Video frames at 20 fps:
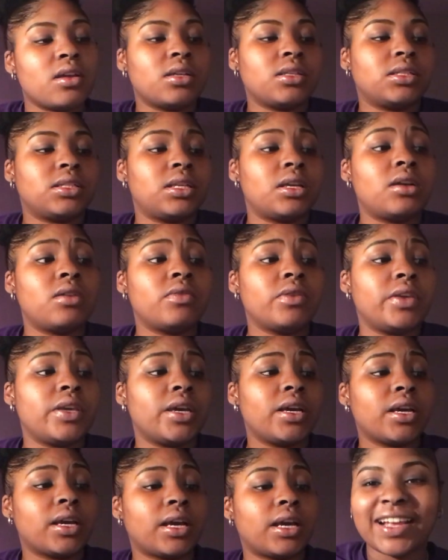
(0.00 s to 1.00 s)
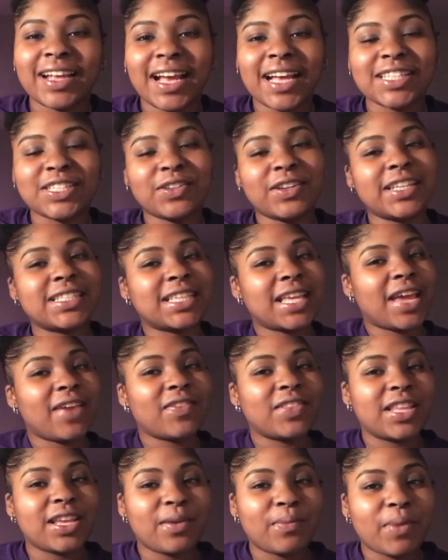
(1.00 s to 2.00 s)
So yeah, guys, so that's
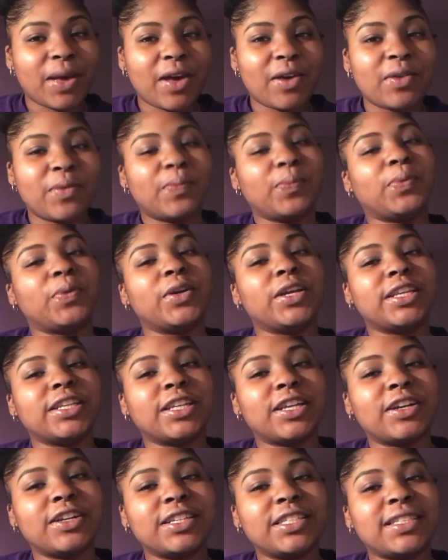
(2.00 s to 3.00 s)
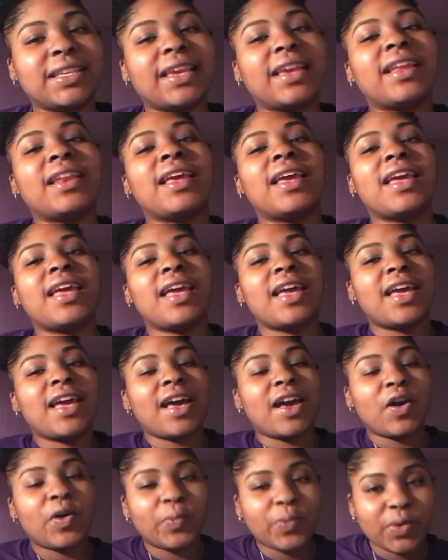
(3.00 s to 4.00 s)
everything about pre-nursing.
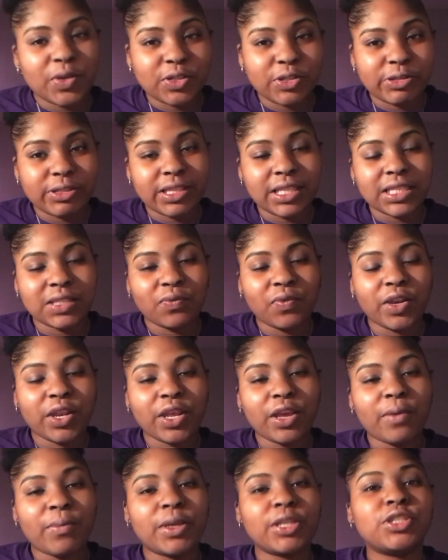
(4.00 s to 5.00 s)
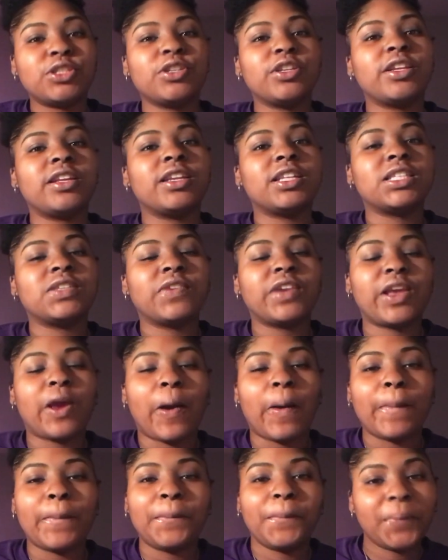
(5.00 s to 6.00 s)
I hope you enjoyed this video. Make sure you give this
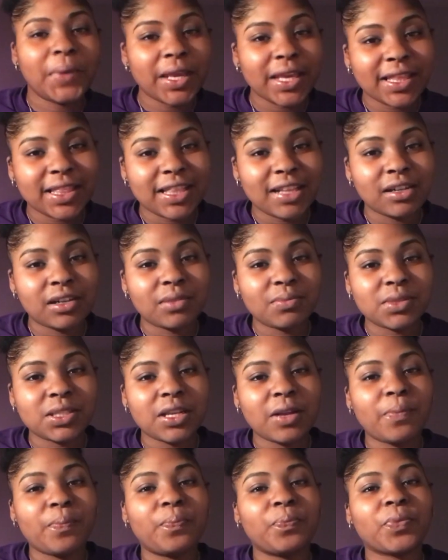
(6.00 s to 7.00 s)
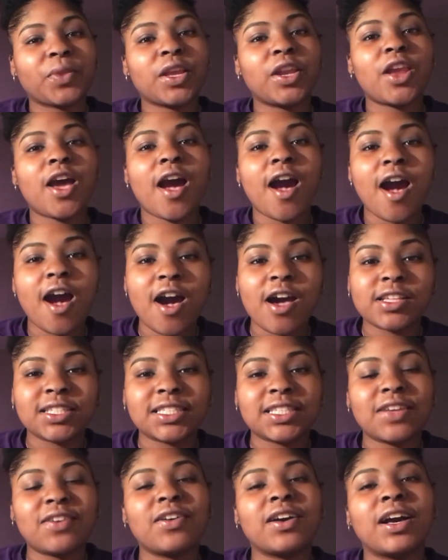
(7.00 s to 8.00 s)
video a big thumbs up, and
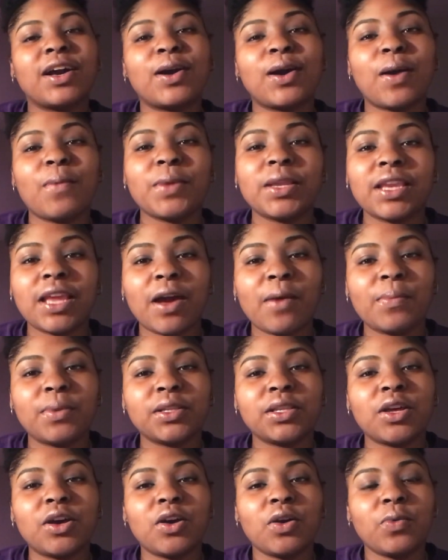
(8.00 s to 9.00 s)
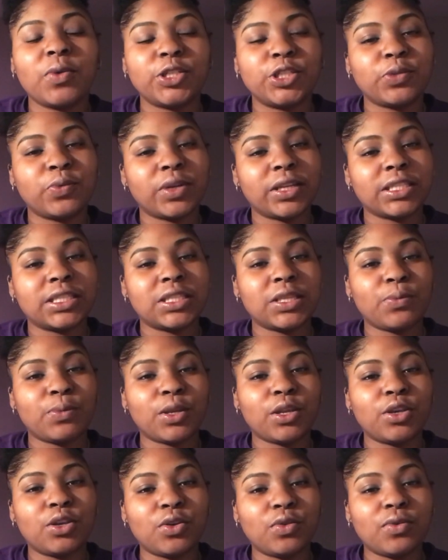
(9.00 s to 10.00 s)
also comment down below what you want to see
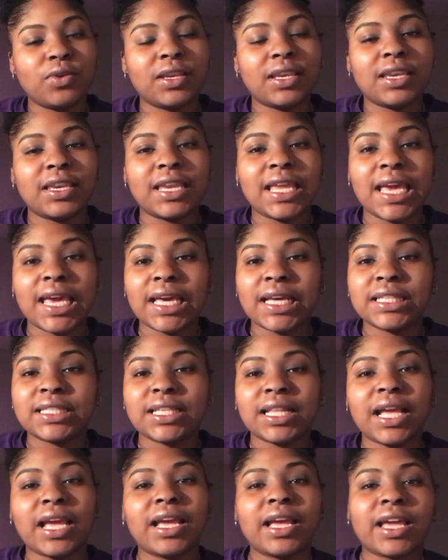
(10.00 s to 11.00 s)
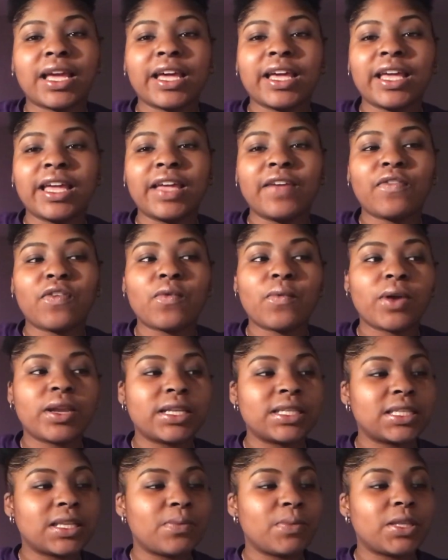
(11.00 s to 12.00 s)
me do next. Like if you want
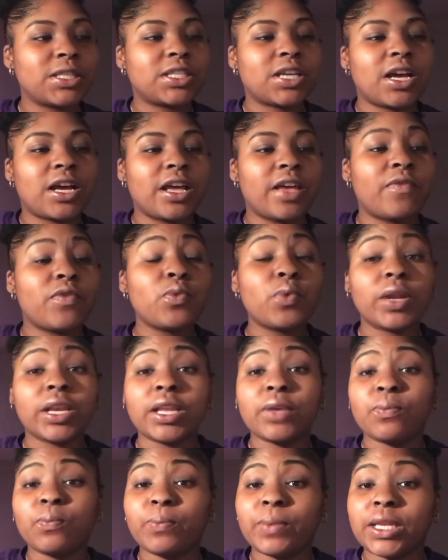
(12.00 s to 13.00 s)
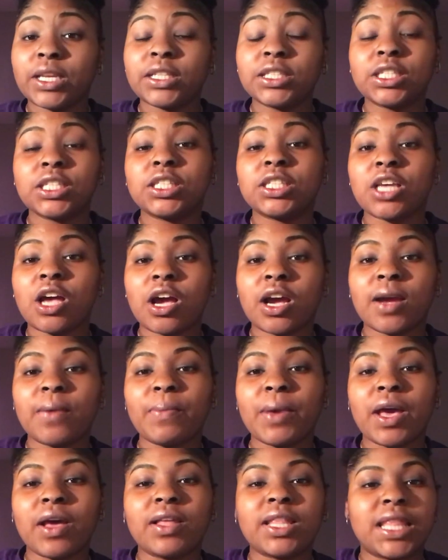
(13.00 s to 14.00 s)
to see me talk, if you wanted me to talk
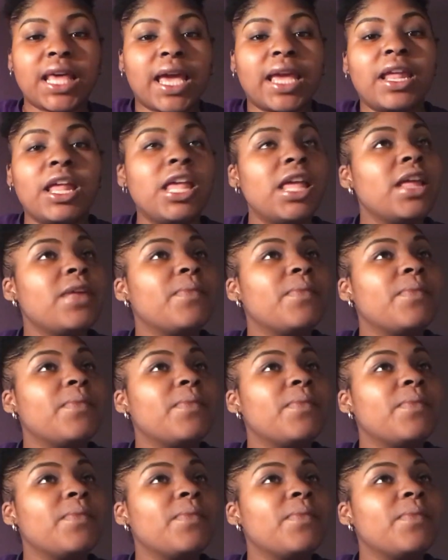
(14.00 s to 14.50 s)
about like